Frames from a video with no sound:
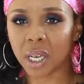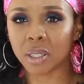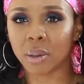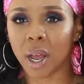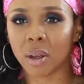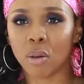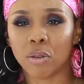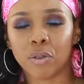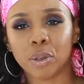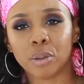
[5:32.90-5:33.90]
because when I go
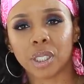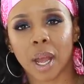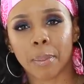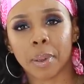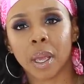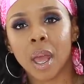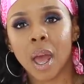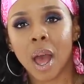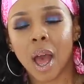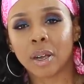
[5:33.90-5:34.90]
food shopping,
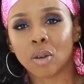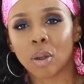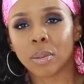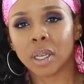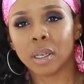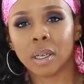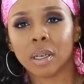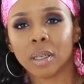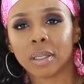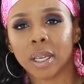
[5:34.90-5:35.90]
I normally
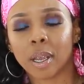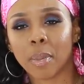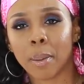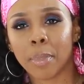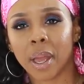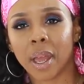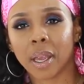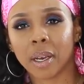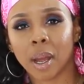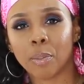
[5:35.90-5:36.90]
take my bag
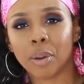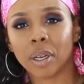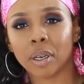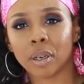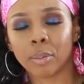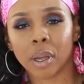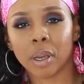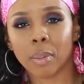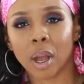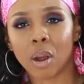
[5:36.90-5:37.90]
and I put it in,
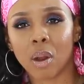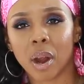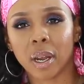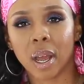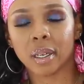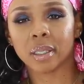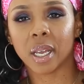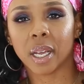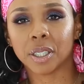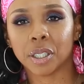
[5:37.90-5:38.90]
in my cart and I
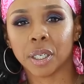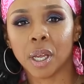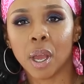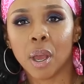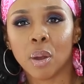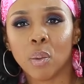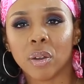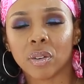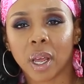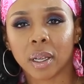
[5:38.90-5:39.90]
attach it
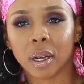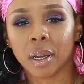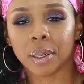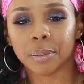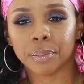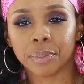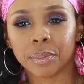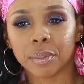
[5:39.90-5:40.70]
with like um,